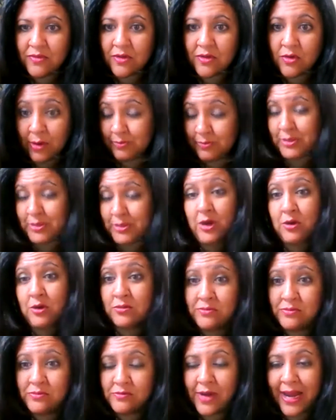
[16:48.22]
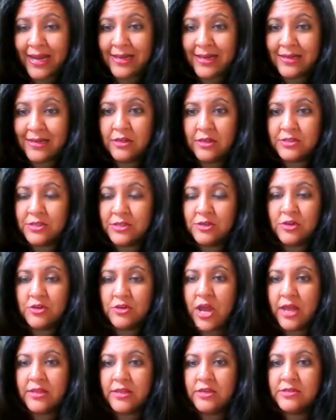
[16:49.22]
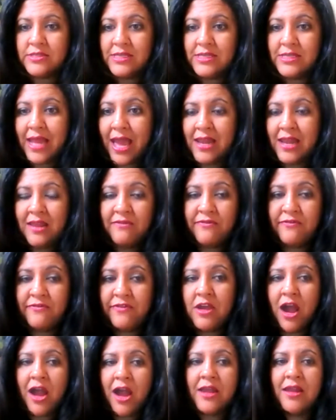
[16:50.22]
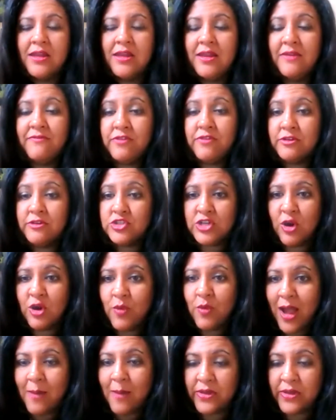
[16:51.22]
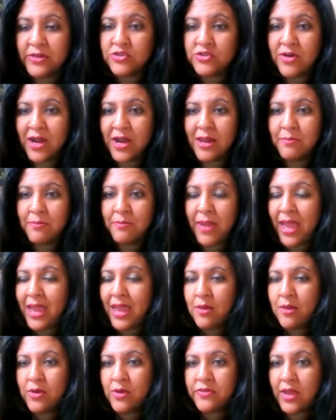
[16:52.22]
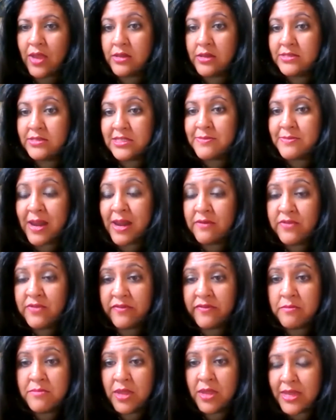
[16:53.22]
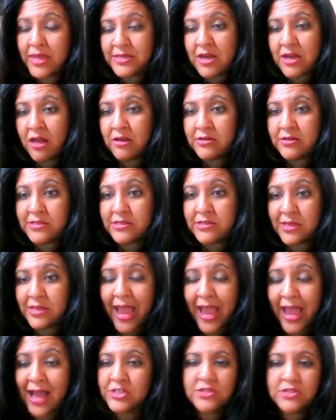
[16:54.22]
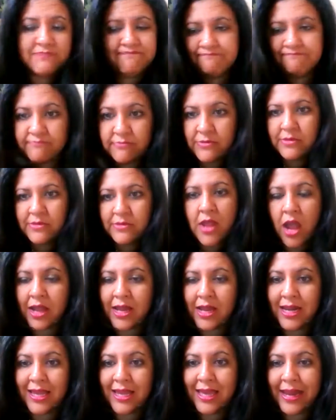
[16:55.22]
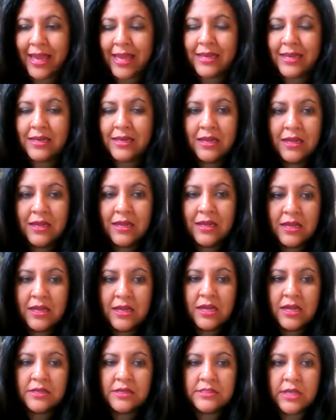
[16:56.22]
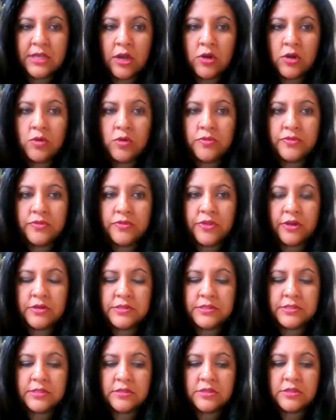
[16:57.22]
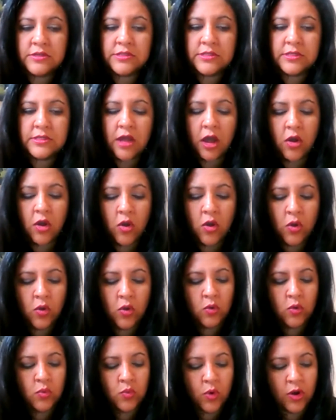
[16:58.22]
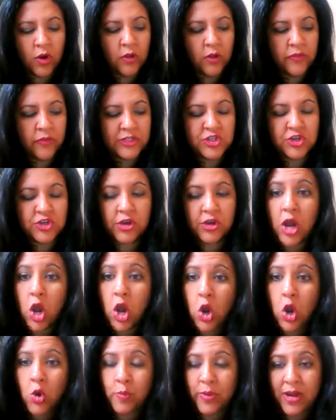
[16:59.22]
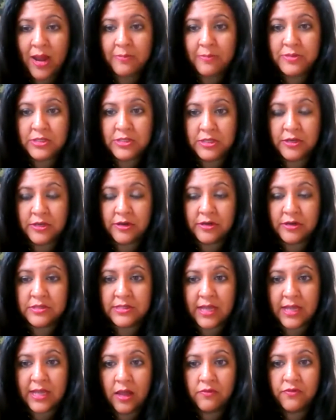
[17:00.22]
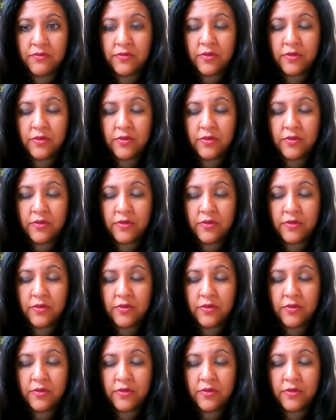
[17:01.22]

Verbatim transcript: crypto right so you're not using any fiat and if you show up and try to pay with uh, it doesn't matter if you have a million dollars in cash not going to get in so there's there's a whole world that you're going to open up to yourself